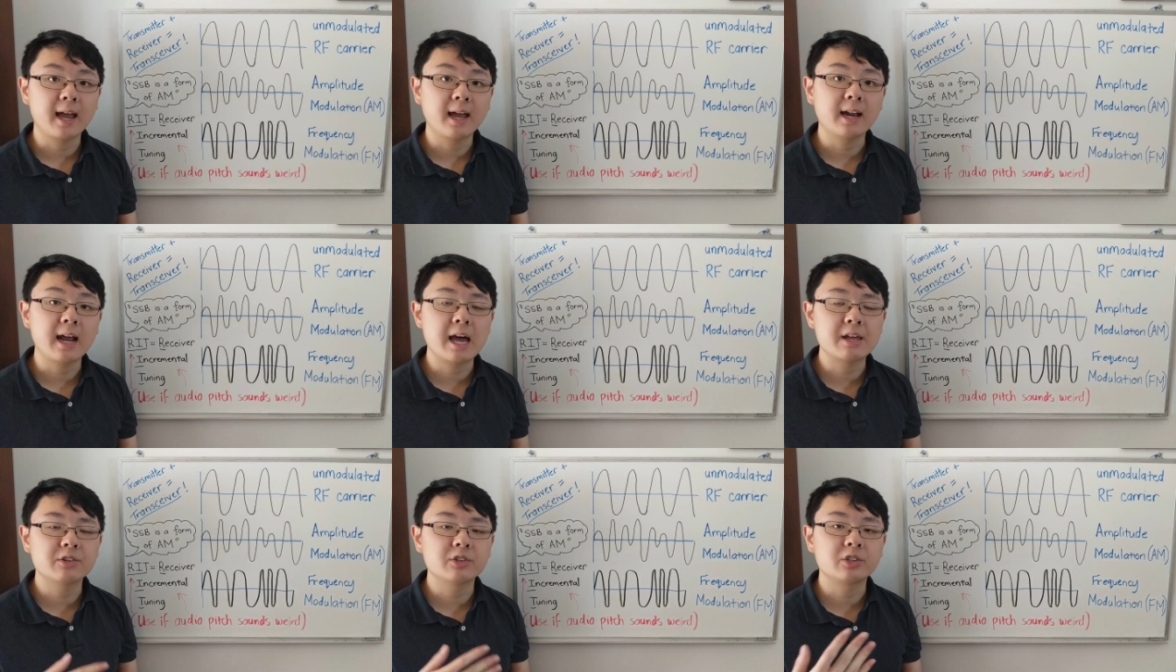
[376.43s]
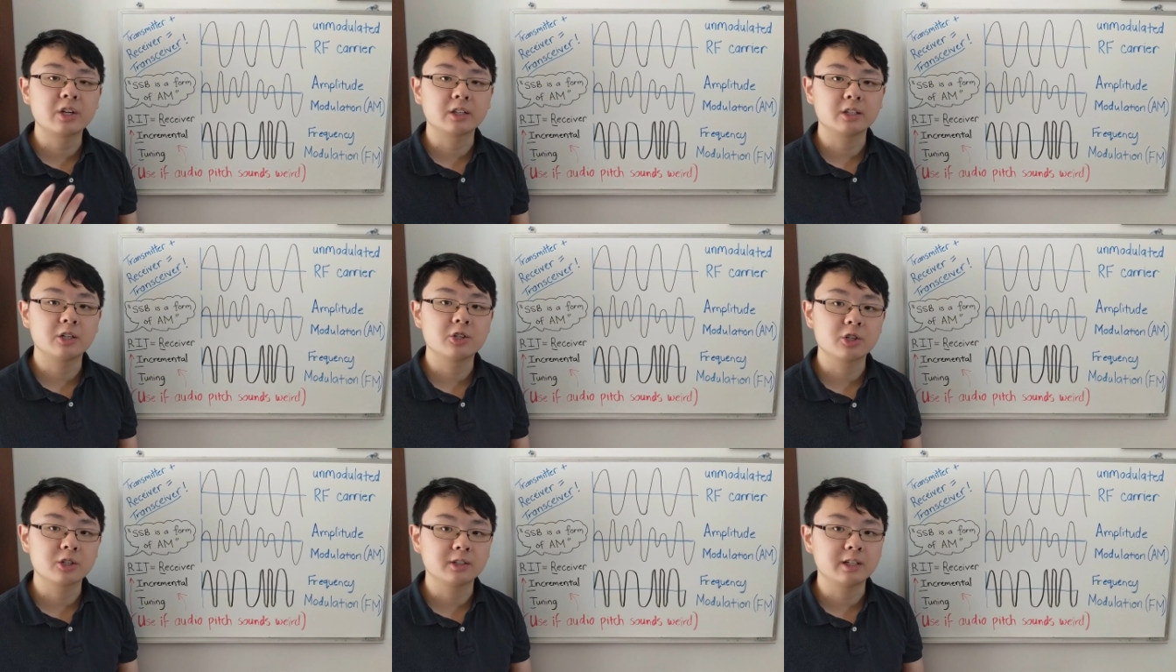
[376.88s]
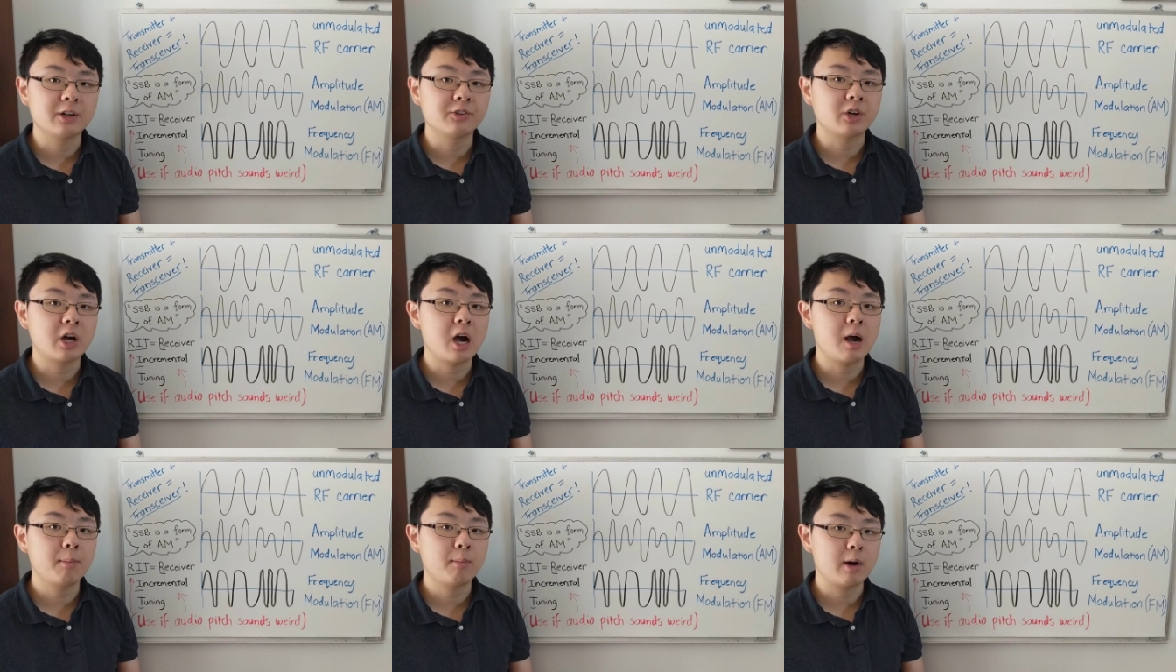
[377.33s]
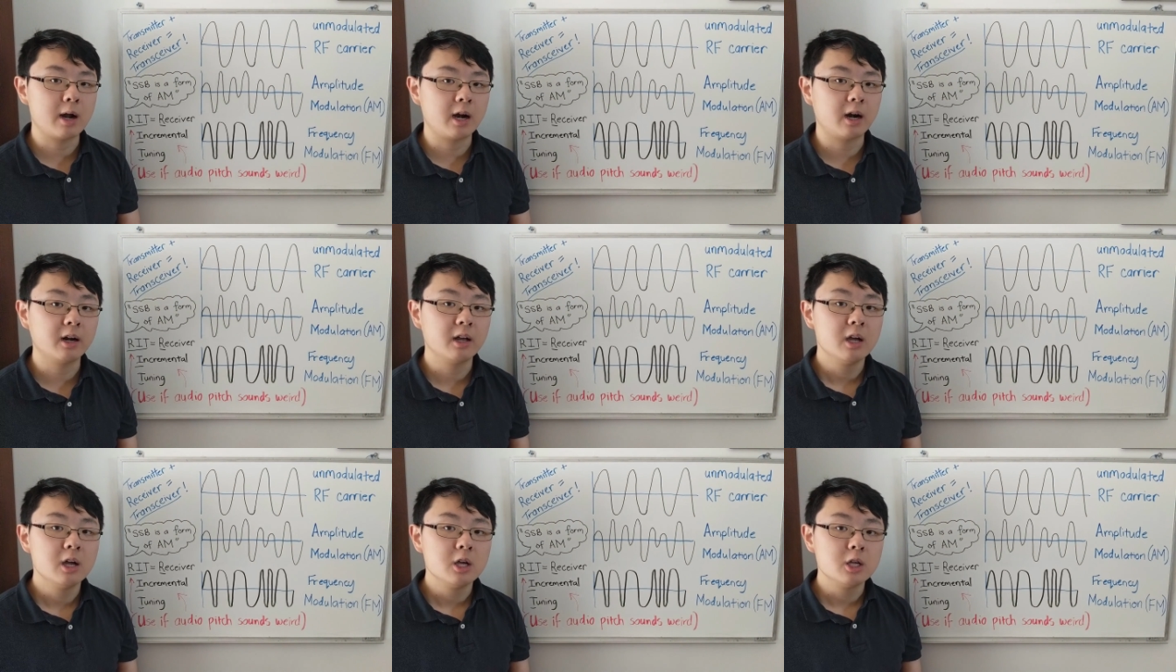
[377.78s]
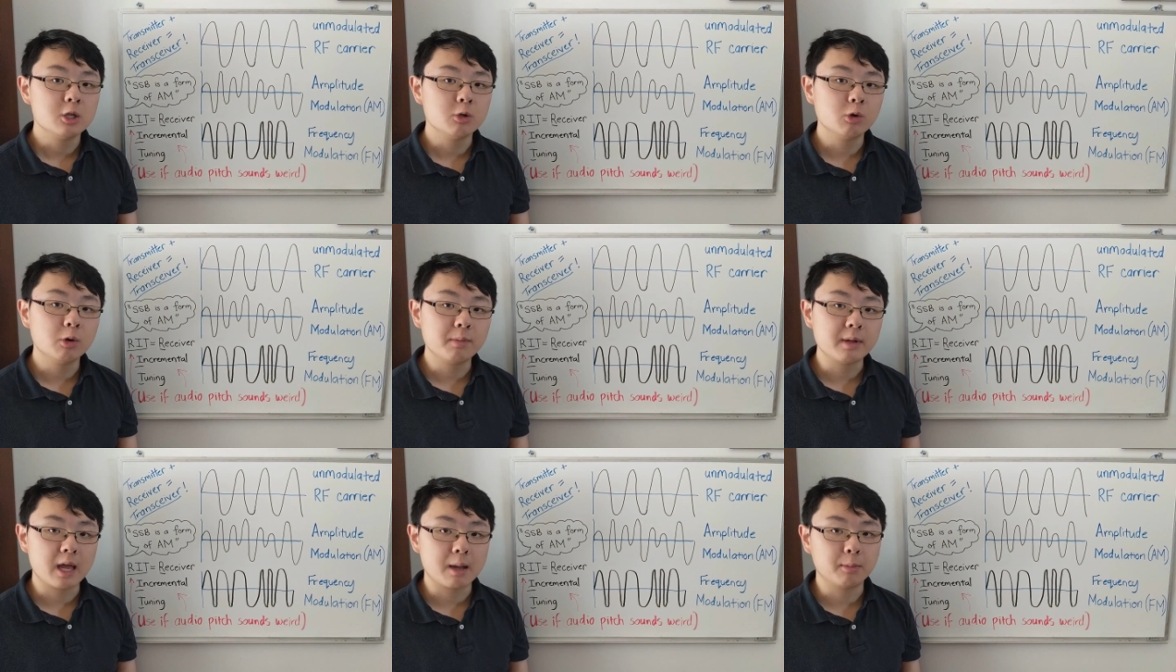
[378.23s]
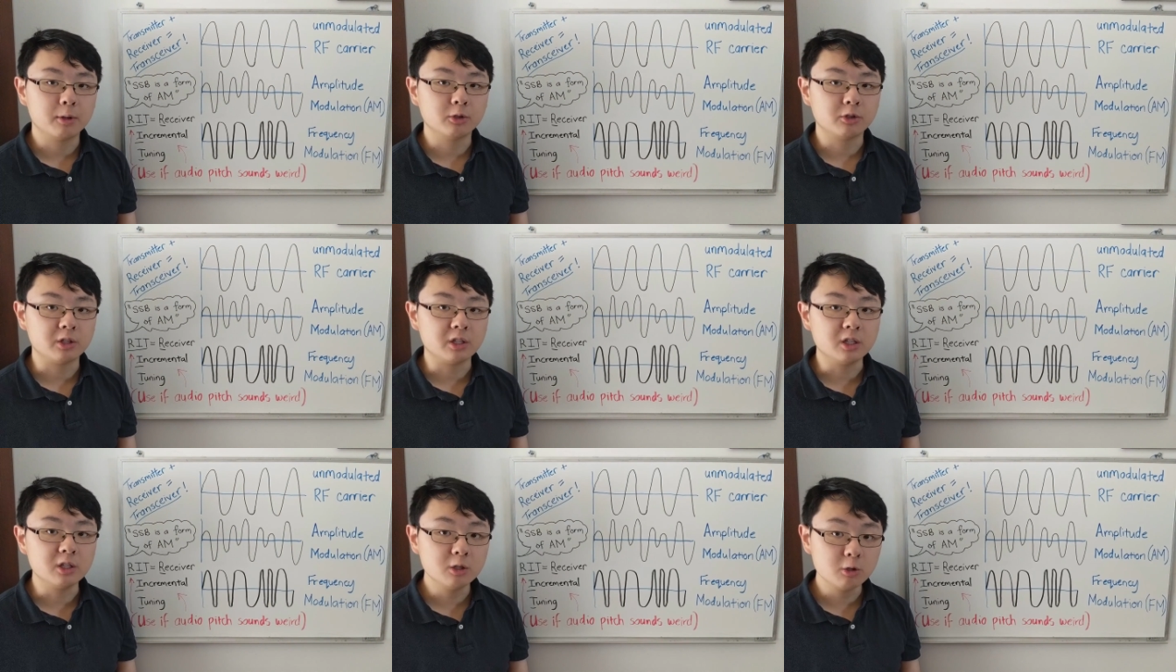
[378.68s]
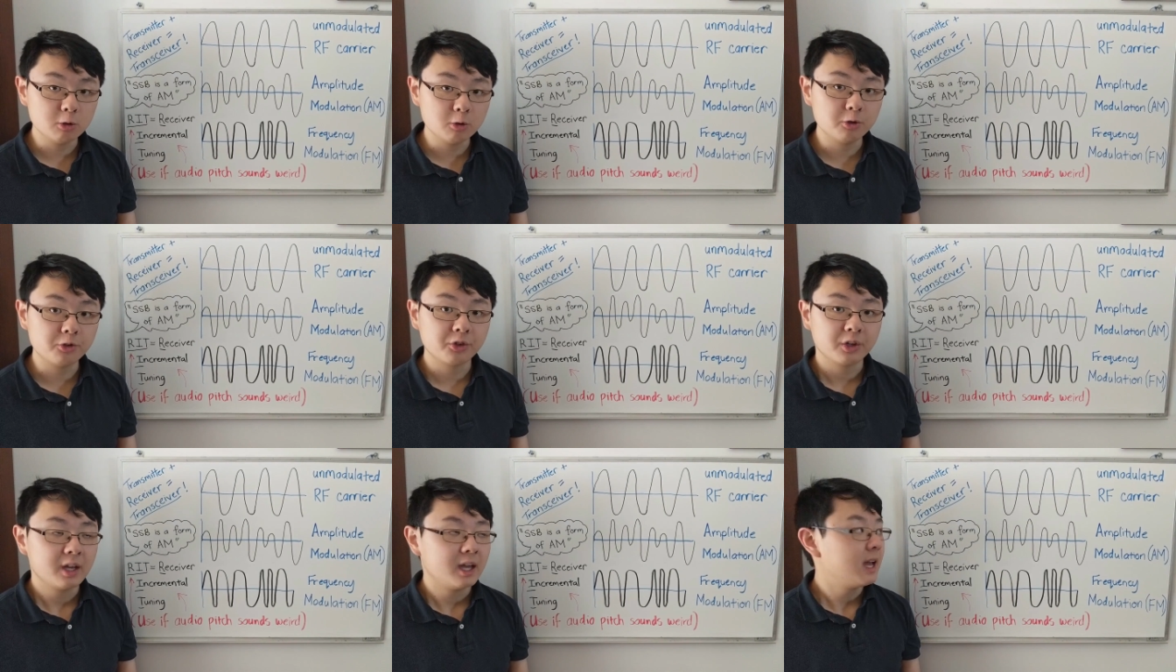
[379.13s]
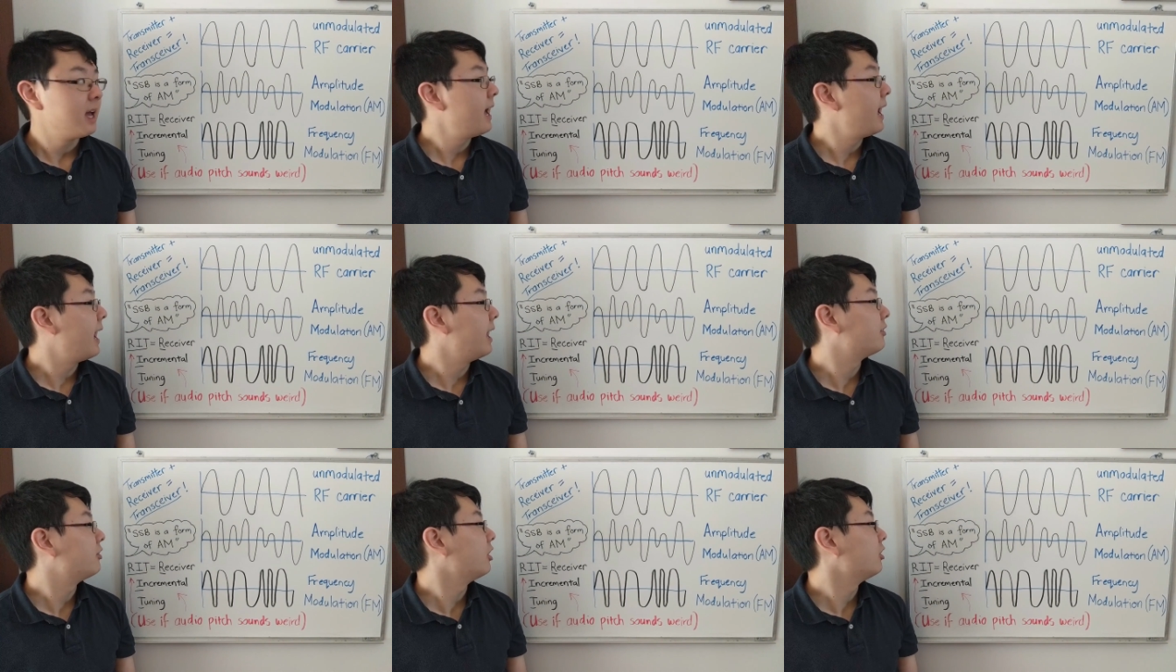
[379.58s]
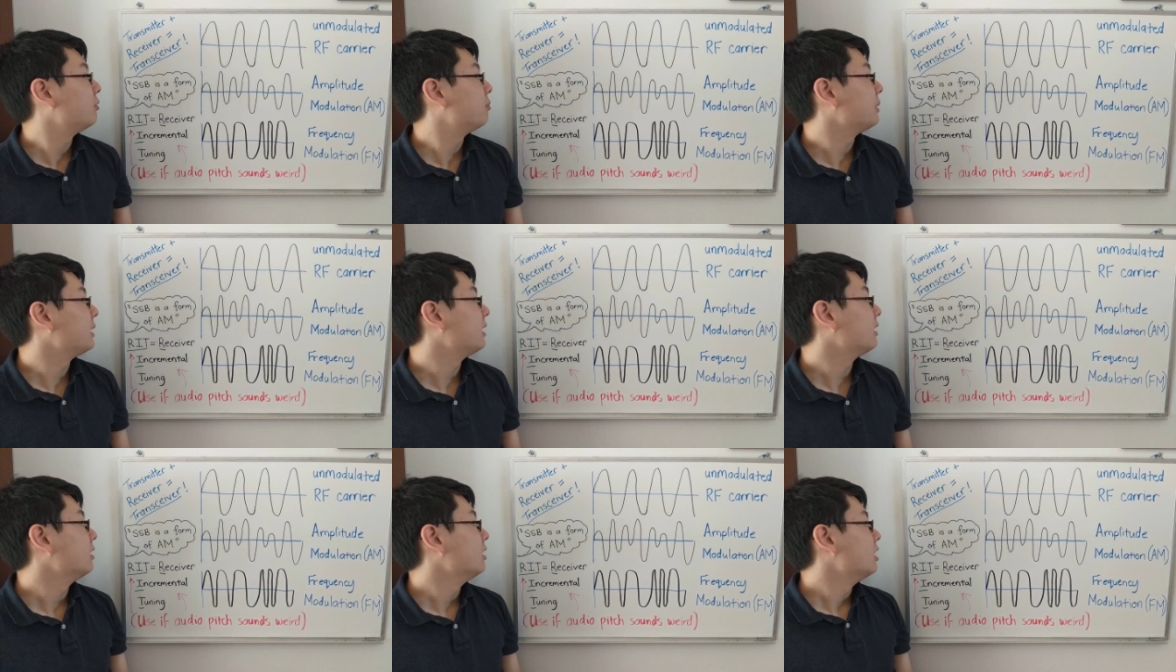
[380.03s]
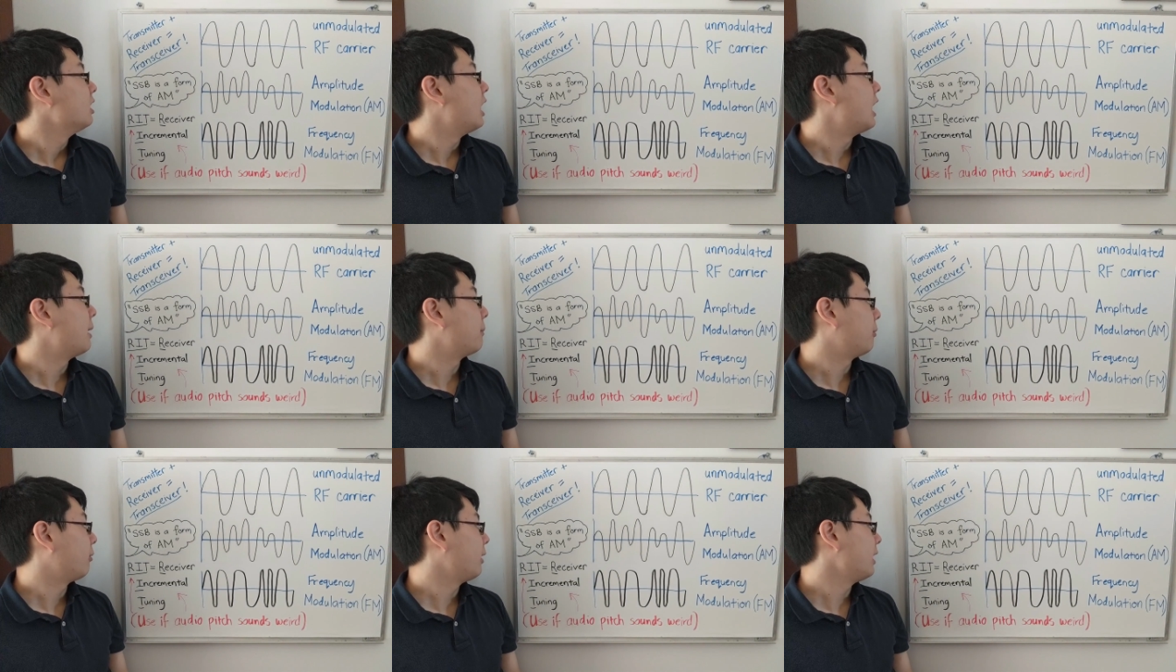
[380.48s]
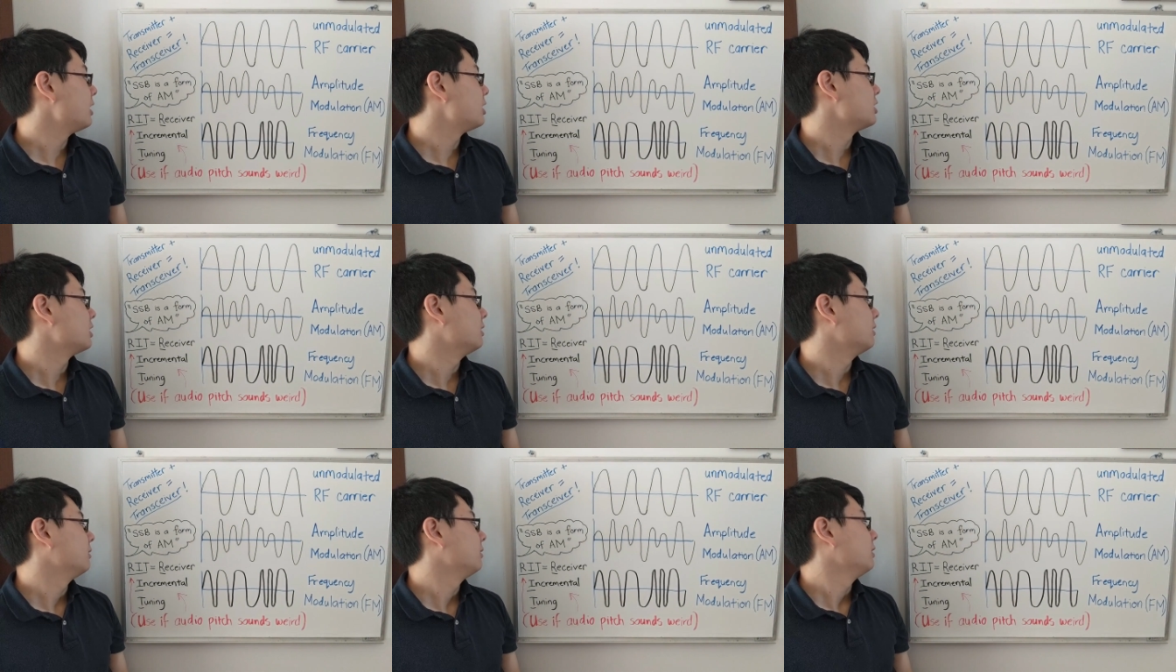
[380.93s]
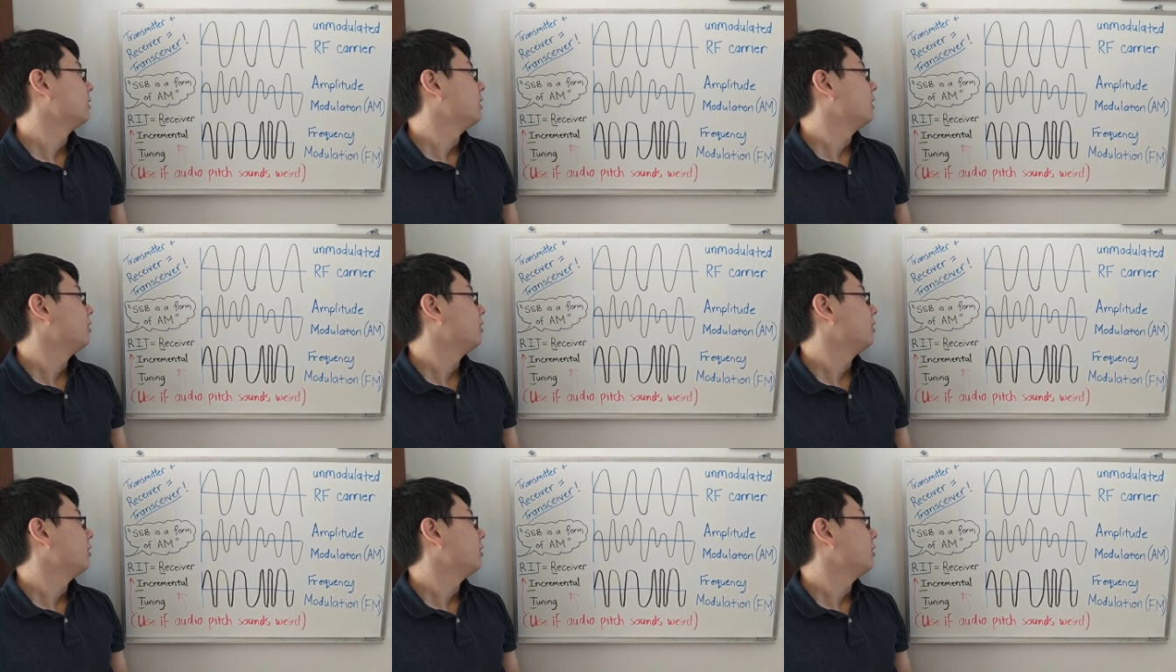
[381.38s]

And as a technician class operator, you will be able to use SSB operation.